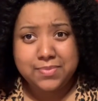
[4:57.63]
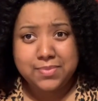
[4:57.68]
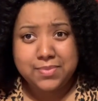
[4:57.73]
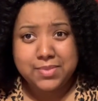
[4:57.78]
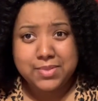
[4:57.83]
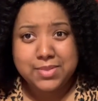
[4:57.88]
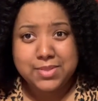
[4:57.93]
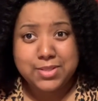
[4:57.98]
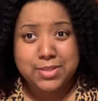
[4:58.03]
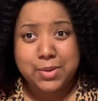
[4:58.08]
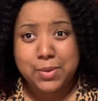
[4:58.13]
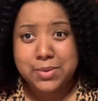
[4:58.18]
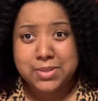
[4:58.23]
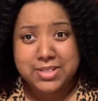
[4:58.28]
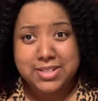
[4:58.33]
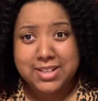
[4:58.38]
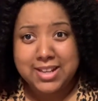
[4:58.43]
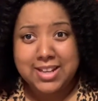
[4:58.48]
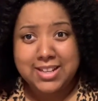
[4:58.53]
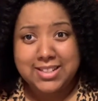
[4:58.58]
soaked
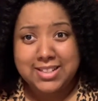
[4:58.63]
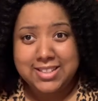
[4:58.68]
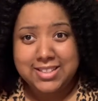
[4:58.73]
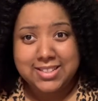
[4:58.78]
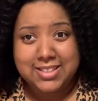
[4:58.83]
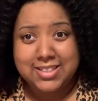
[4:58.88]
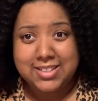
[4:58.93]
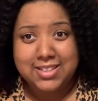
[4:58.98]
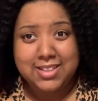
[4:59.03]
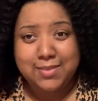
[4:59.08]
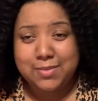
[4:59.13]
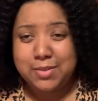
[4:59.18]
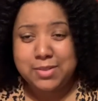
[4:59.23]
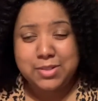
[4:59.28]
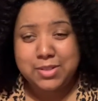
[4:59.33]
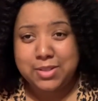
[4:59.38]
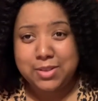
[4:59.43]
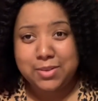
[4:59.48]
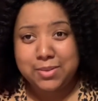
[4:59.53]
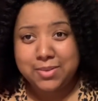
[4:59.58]
in honey and then given to
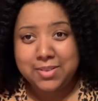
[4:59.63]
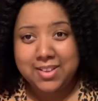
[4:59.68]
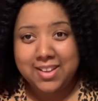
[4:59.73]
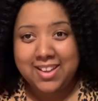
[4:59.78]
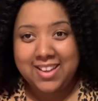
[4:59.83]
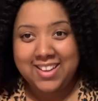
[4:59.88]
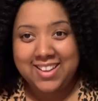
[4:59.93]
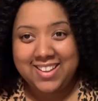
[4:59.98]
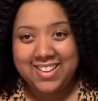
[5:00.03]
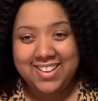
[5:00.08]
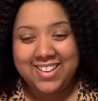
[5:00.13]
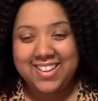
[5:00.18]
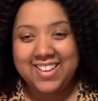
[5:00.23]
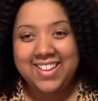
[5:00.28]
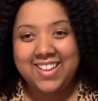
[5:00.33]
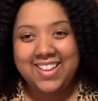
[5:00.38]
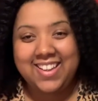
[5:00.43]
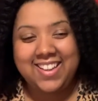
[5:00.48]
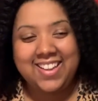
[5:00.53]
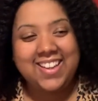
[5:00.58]
you?
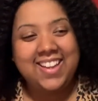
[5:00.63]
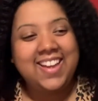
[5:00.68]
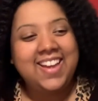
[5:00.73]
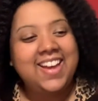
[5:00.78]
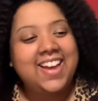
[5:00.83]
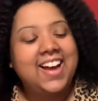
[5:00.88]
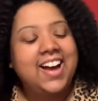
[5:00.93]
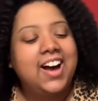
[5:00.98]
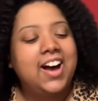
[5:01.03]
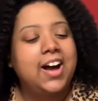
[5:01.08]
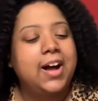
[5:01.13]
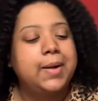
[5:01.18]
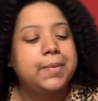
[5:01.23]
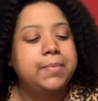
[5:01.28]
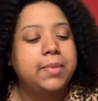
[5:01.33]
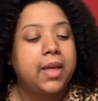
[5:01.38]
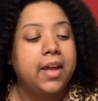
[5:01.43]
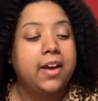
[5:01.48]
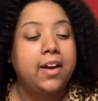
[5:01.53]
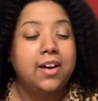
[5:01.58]

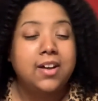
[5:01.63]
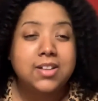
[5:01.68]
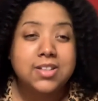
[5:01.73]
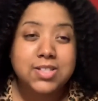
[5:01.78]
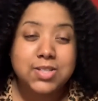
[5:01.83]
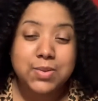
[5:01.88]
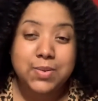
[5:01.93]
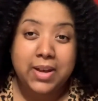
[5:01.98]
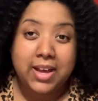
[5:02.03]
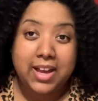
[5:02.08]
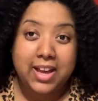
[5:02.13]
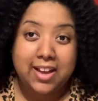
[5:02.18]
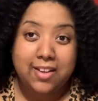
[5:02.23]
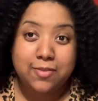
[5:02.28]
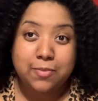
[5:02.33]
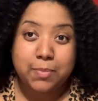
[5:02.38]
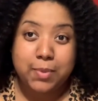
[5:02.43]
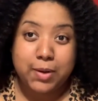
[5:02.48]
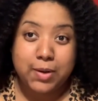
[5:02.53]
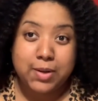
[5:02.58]
I also
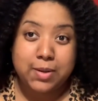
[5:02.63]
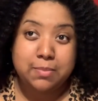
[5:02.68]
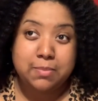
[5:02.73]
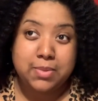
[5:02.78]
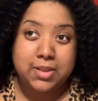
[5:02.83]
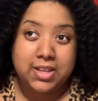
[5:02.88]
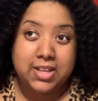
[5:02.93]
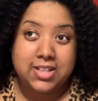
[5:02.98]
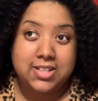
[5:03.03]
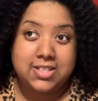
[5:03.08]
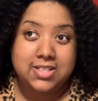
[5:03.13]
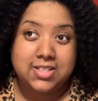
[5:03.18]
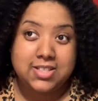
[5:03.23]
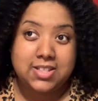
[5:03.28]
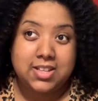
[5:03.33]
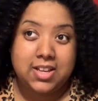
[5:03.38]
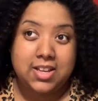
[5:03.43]
have Bird and Blend's